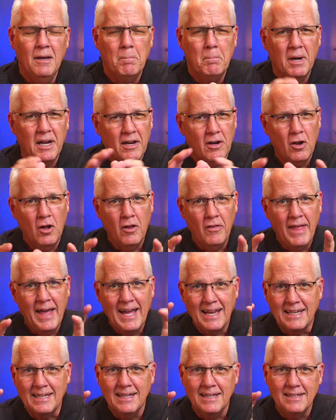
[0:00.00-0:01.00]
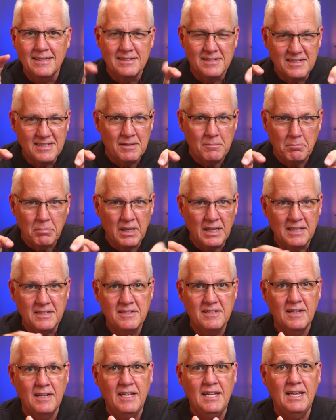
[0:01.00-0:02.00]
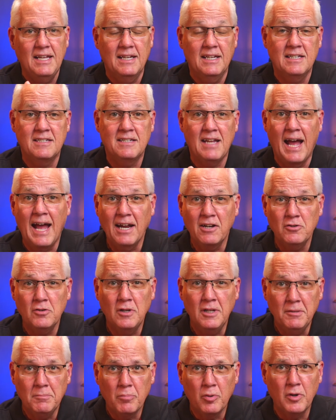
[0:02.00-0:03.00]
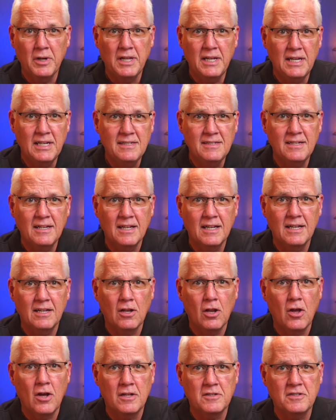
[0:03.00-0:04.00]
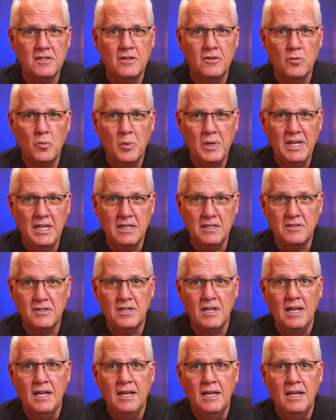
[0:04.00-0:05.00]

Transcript: But in all that simplicity, it's actually pretty easy to get lost in the weeds.